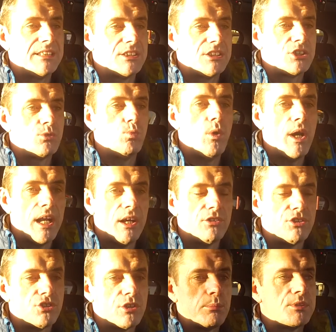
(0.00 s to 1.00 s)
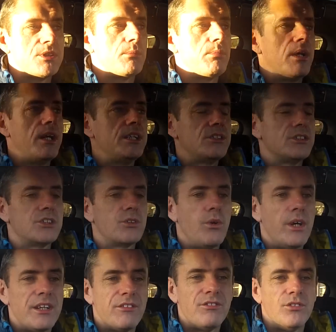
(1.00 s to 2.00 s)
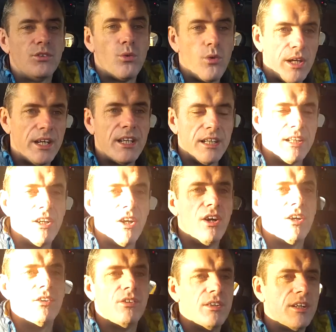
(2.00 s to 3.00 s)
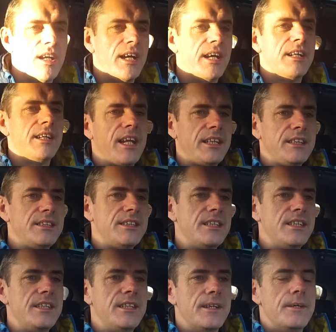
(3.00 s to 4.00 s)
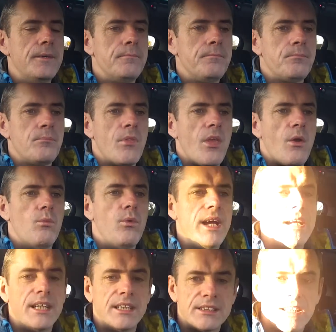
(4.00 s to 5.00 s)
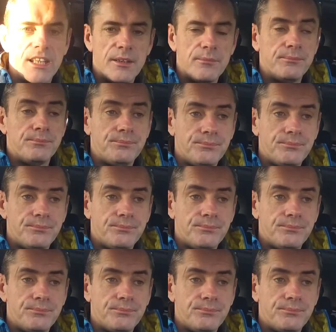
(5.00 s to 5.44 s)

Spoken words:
is well outstripped supply, so there's quite a long, lengthy wait list on them.